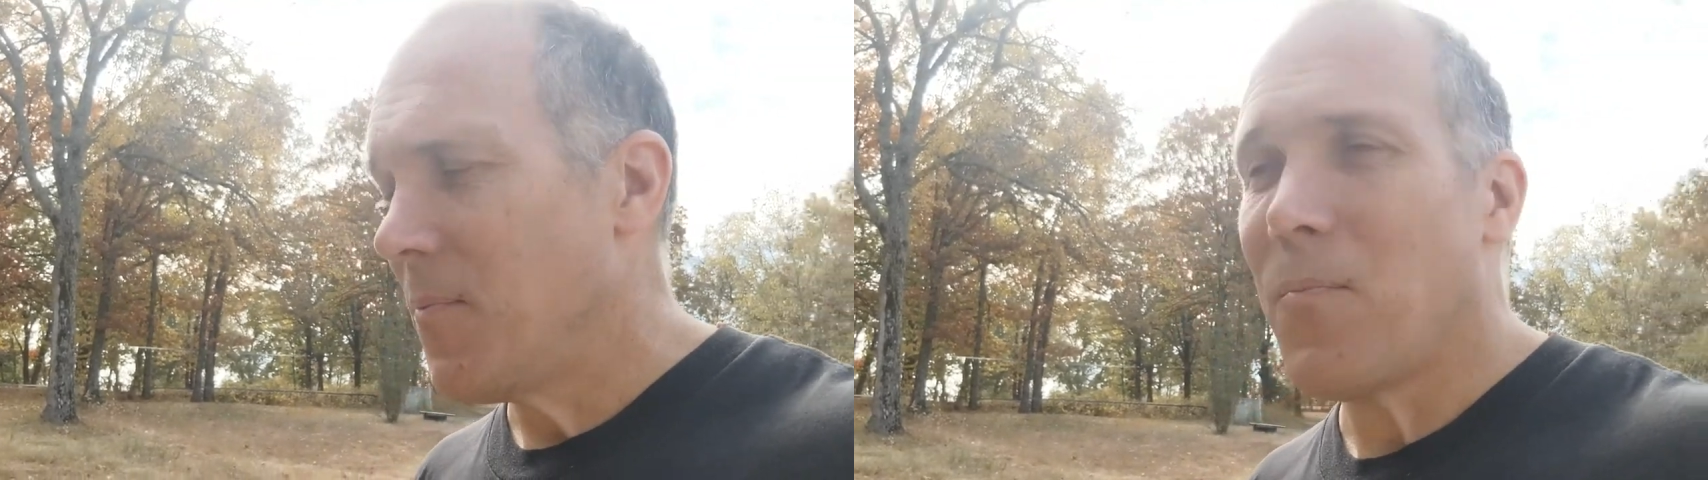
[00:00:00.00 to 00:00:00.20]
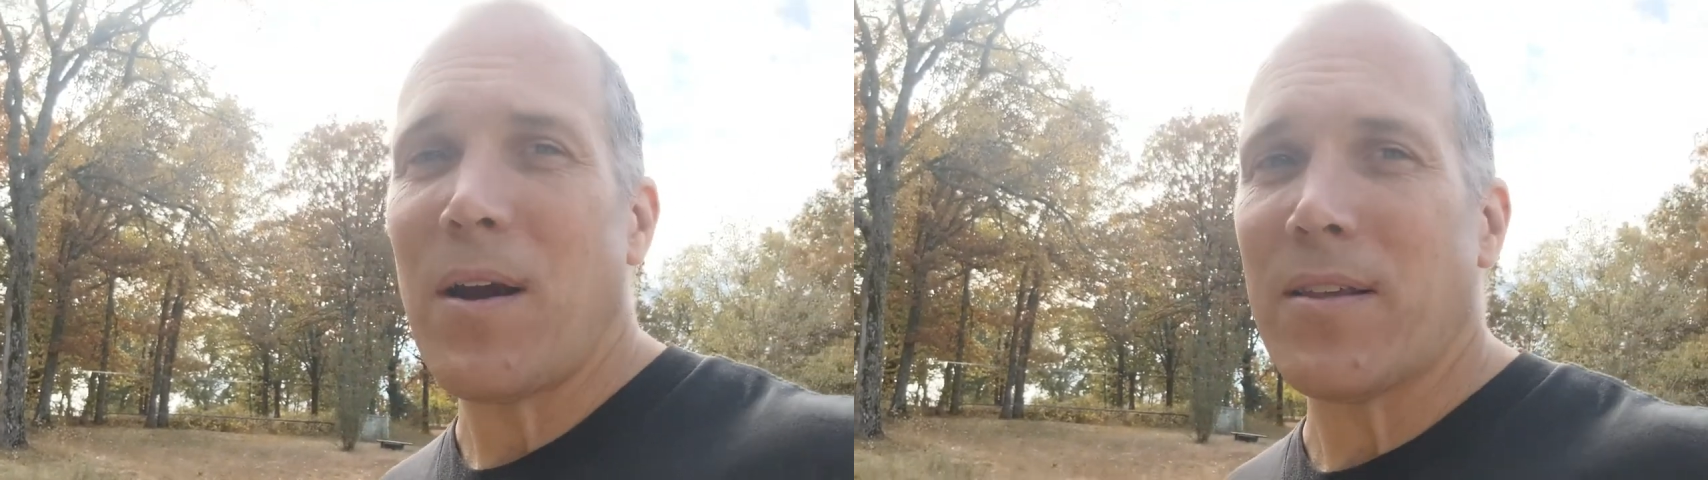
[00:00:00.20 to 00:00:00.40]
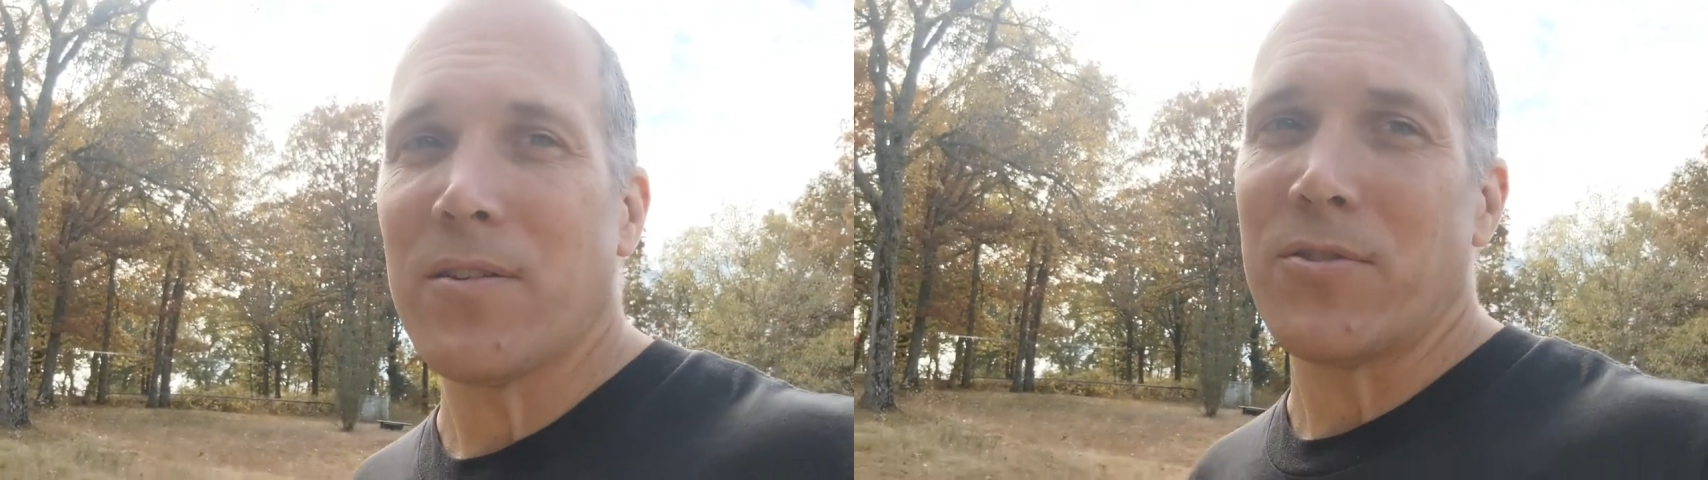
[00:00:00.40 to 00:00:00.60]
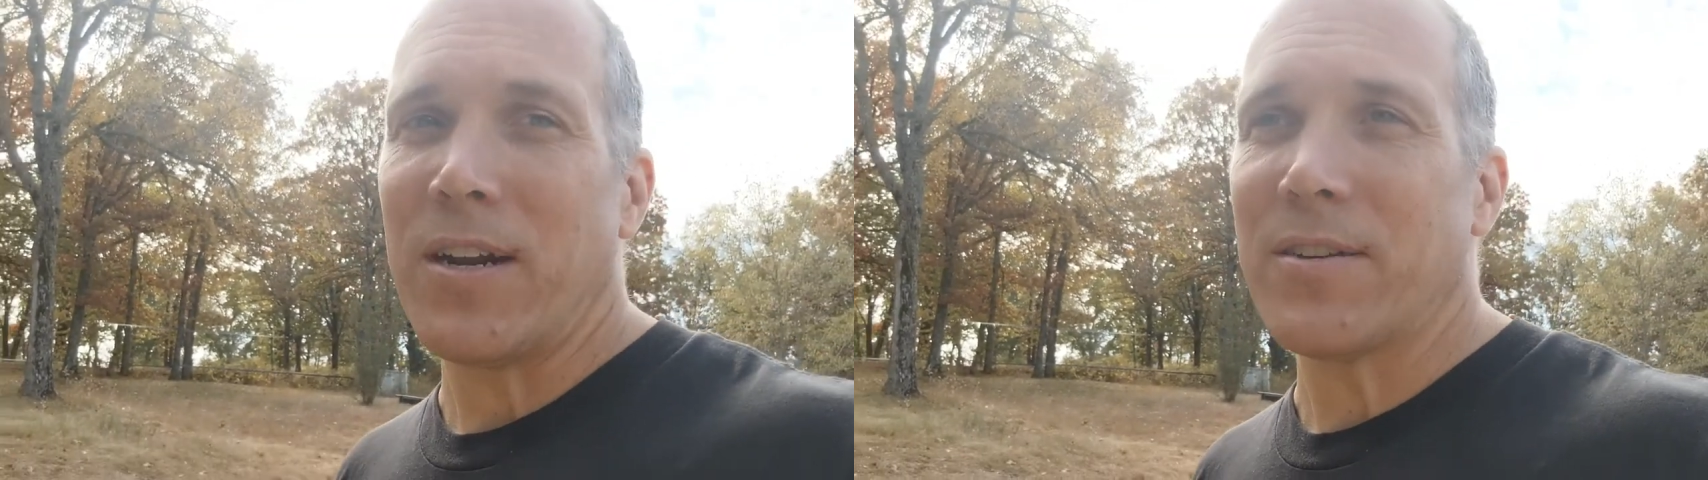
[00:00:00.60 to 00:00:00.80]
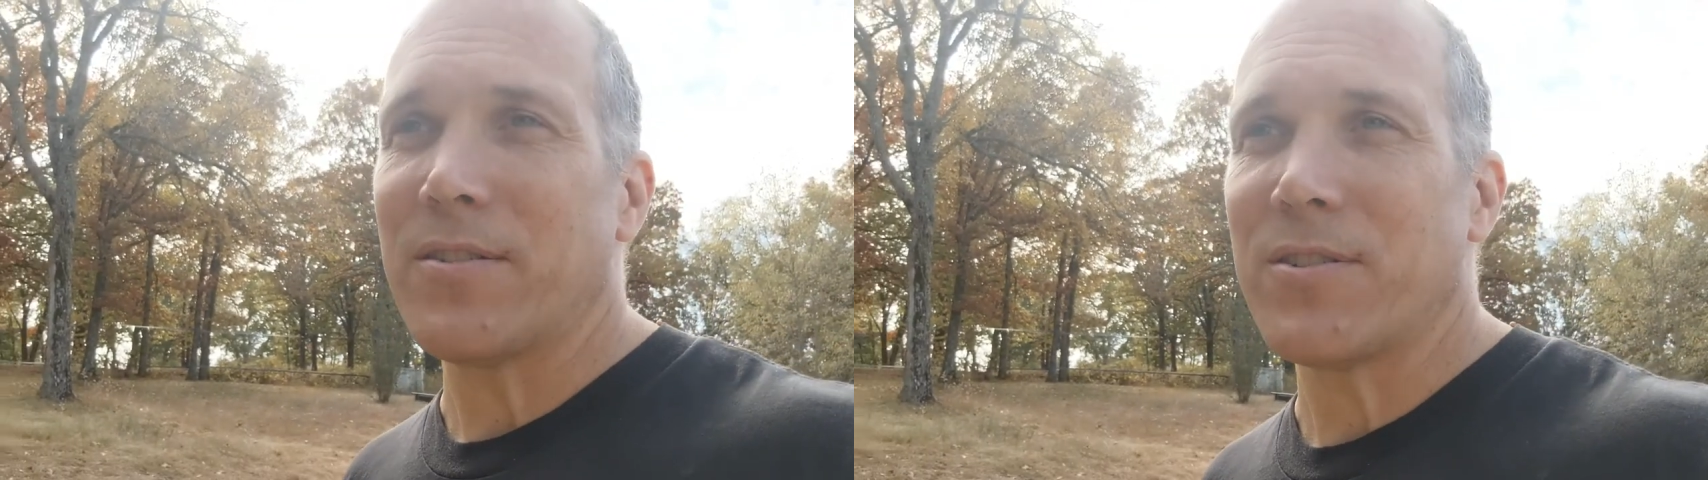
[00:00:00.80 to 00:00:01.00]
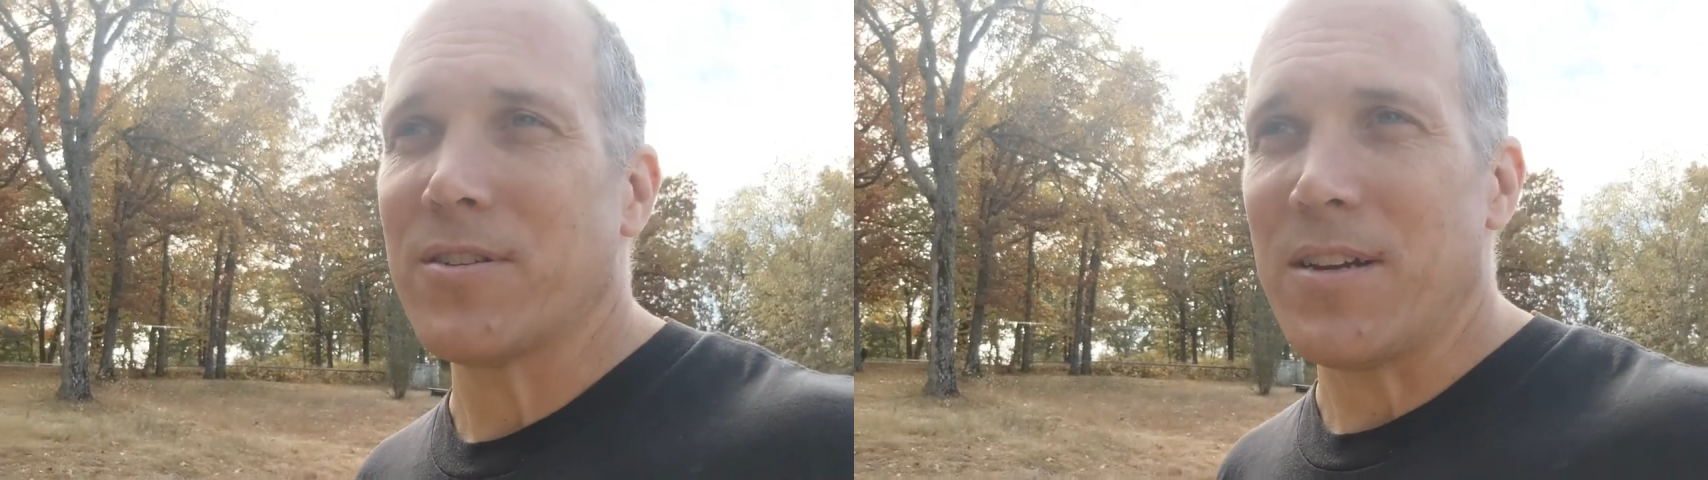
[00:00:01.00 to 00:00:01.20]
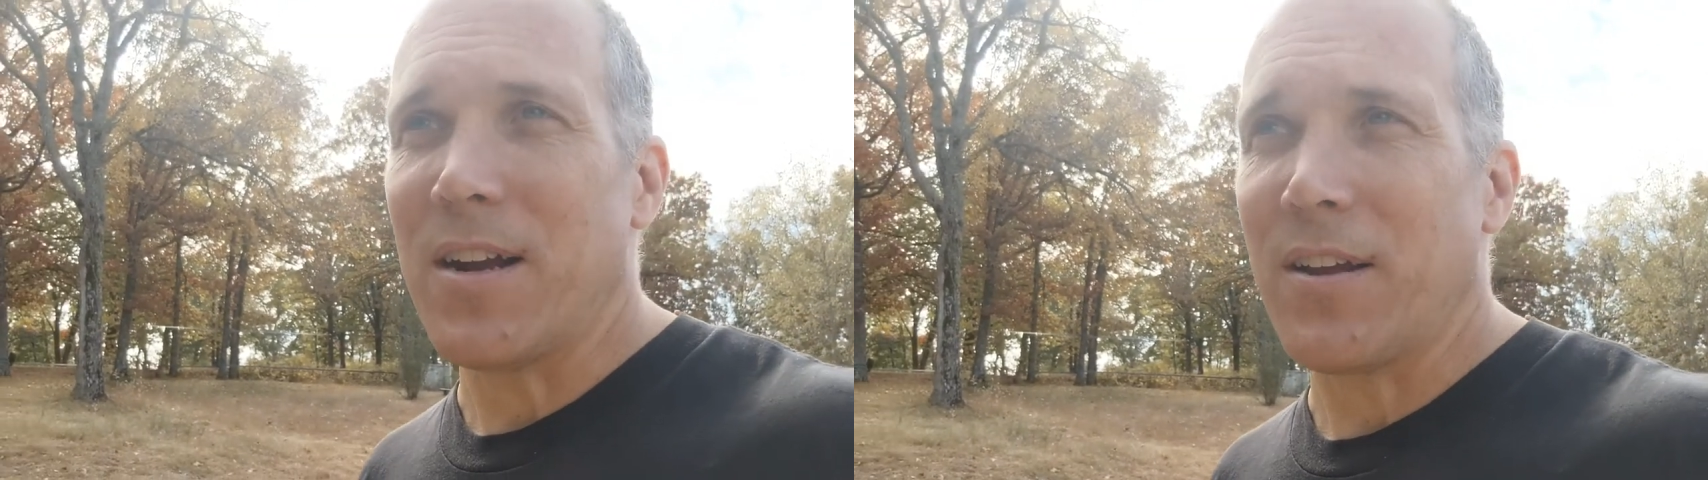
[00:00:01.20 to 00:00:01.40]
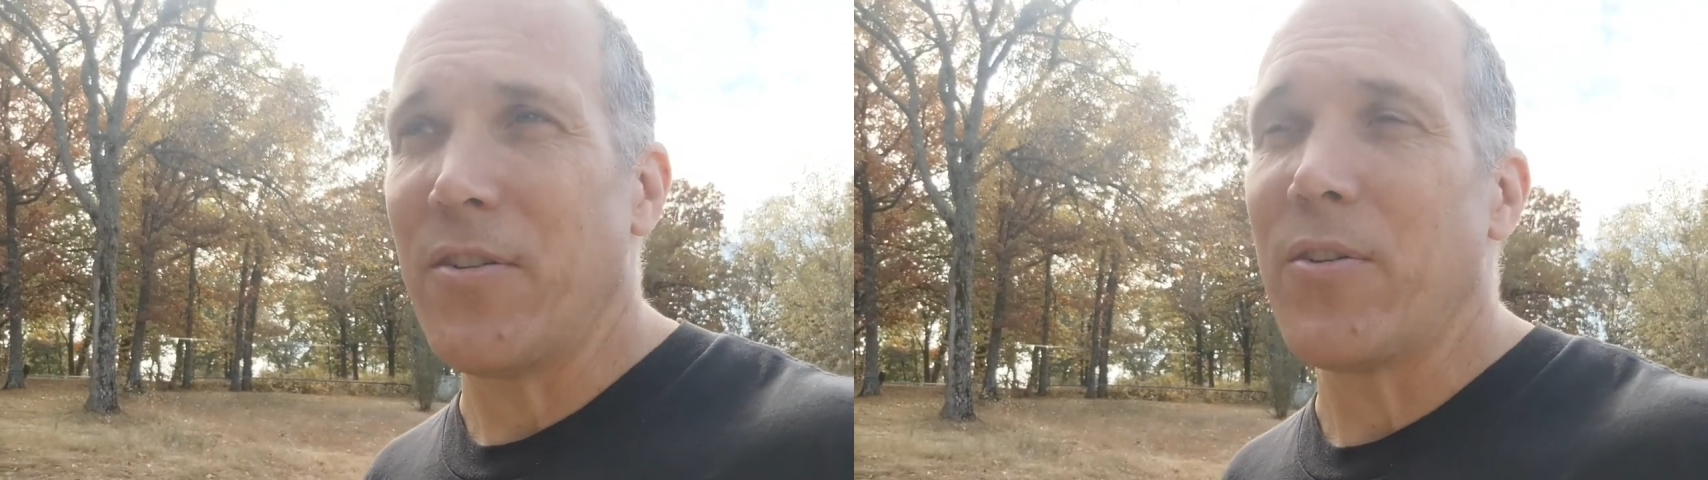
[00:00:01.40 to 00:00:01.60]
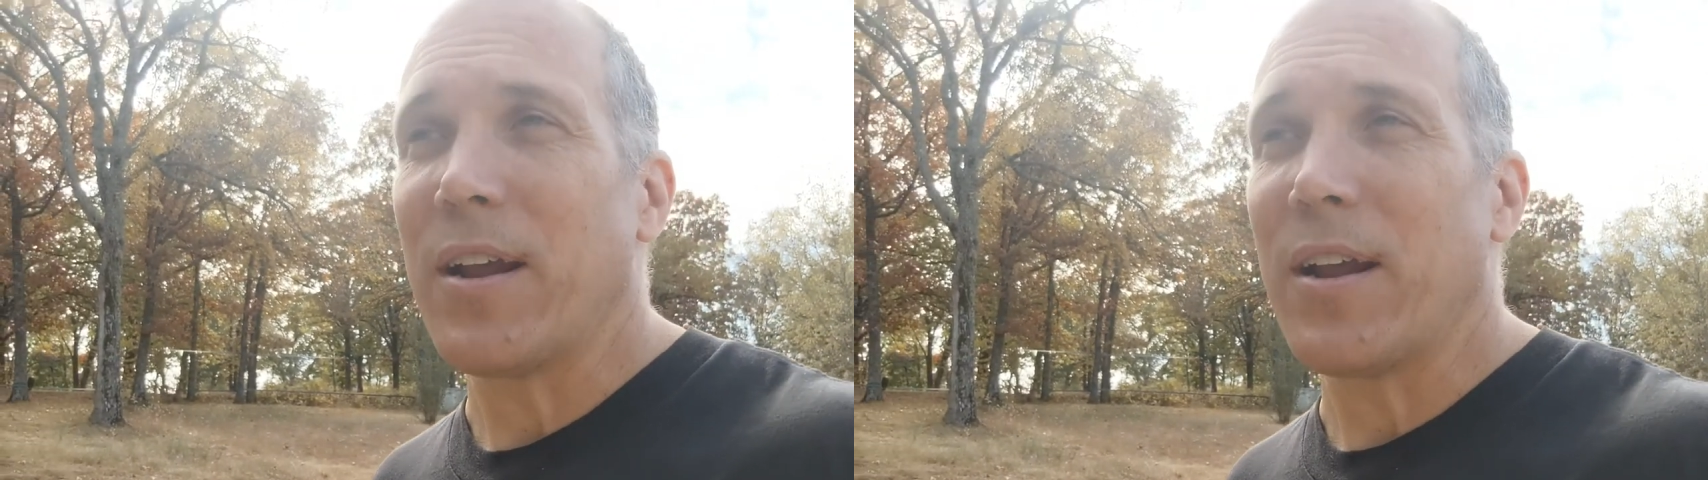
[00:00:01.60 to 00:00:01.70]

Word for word: My little tractor is just not going to do it.